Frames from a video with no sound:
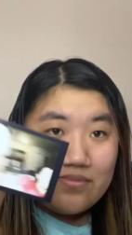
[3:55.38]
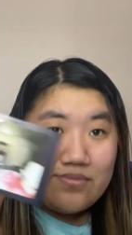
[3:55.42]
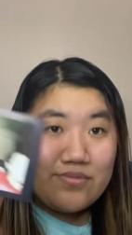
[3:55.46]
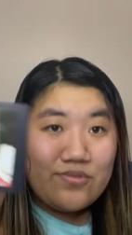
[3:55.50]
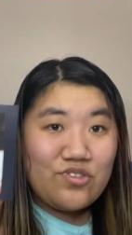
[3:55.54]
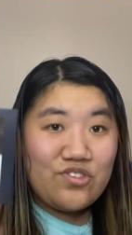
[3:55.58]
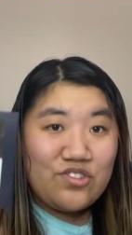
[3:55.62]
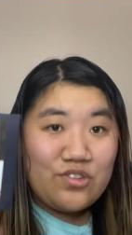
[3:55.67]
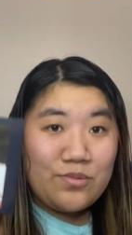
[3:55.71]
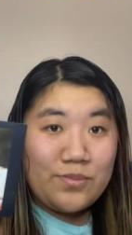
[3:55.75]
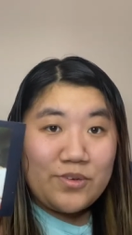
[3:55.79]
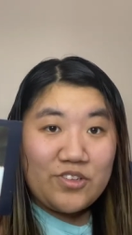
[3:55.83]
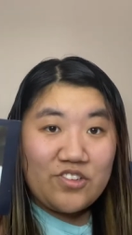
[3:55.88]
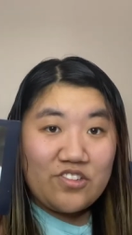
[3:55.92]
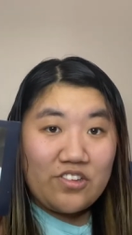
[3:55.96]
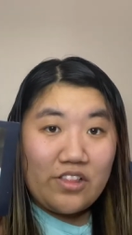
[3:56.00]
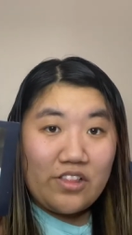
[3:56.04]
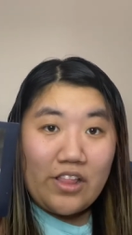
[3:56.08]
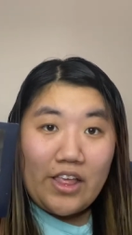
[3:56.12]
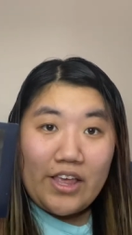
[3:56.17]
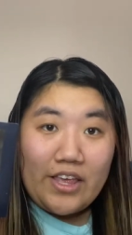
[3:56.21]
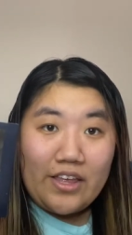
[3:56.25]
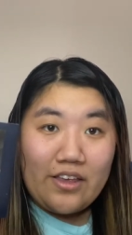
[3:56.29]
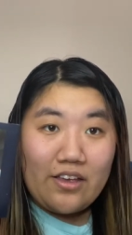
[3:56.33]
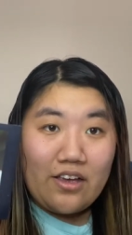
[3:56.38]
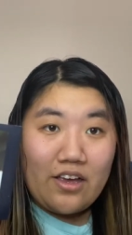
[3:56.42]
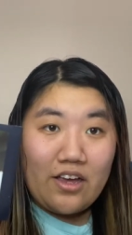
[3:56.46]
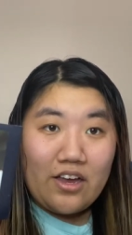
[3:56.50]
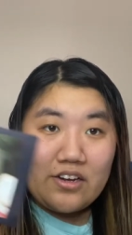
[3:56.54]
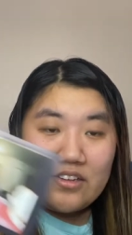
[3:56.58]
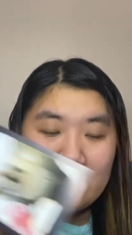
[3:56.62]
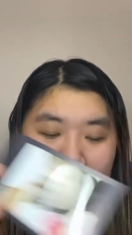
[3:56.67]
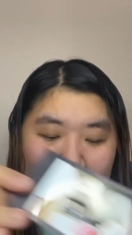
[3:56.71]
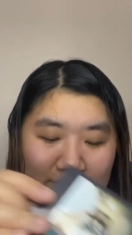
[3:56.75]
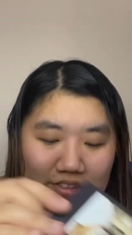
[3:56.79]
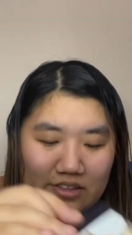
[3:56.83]
Too much light,
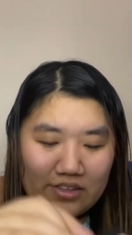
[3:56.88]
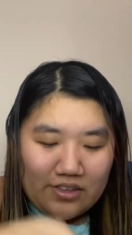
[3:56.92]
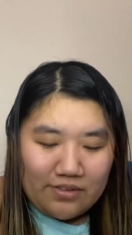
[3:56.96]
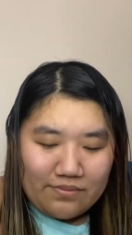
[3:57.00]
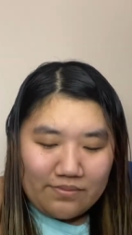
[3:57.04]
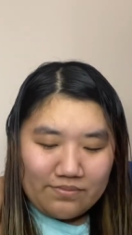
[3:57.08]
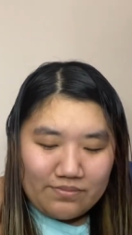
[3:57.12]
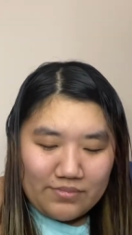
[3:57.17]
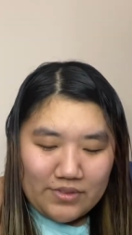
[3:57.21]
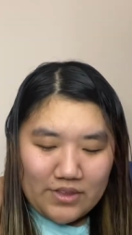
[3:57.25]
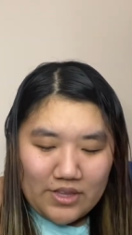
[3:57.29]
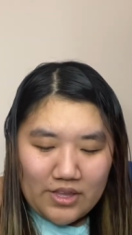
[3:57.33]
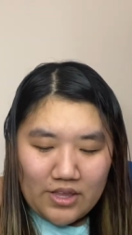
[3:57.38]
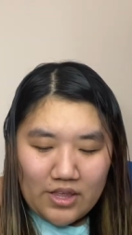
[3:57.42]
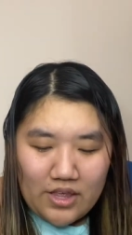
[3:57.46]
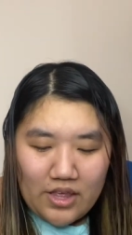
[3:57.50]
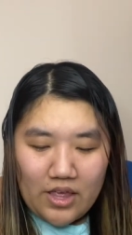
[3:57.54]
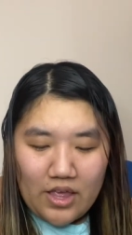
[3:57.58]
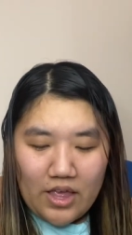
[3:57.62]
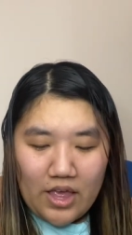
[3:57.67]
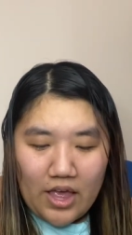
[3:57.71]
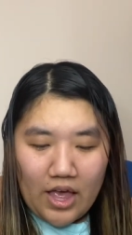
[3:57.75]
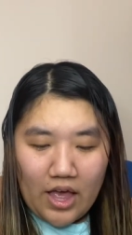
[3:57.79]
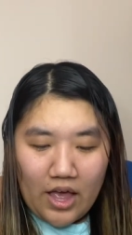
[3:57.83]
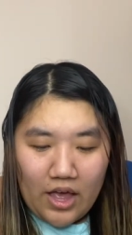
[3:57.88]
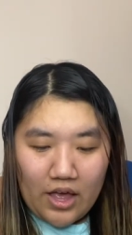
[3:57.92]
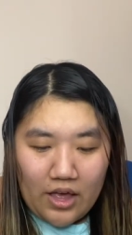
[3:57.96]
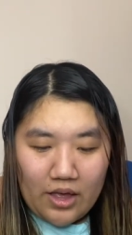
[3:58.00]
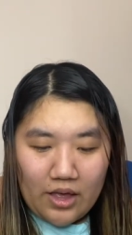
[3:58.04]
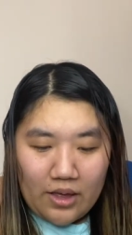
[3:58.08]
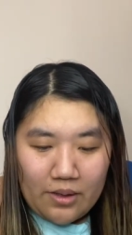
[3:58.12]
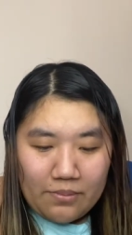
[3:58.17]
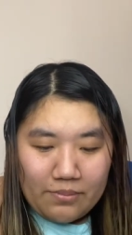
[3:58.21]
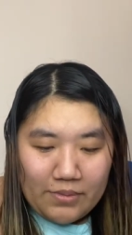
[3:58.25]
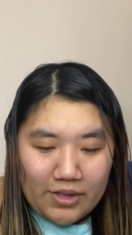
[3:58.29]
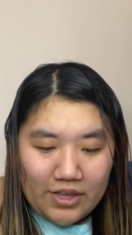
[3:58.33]
honestly.
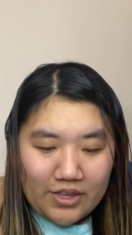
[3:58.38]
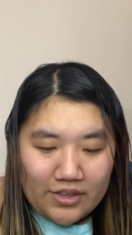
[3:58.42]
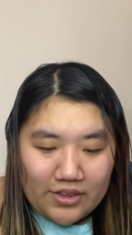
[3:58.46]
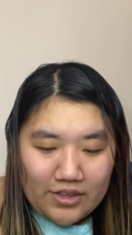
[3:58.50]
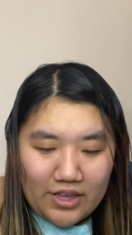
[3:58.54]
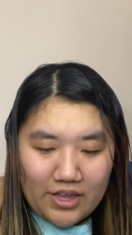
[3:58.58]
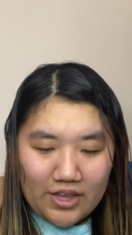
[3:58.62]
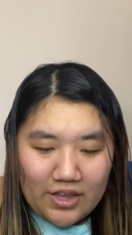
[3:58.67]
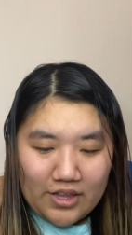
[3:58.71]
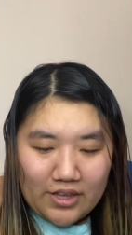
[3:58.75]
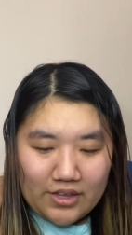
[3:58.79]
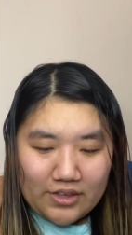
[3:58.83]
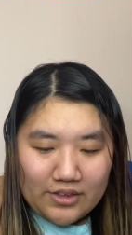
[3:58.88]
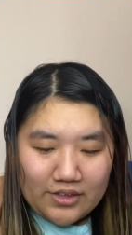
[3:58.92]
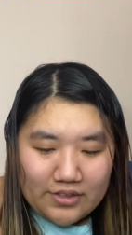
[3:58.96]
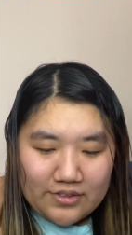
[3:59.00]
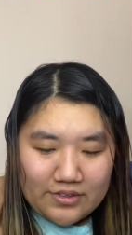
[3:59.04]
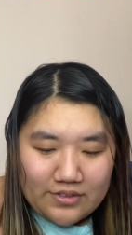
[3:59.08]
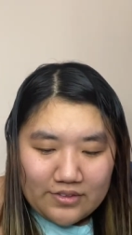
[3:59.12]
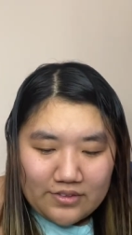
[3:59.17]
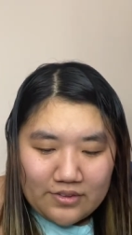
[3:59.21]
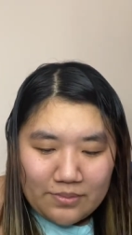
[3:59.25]
Um, and then this is a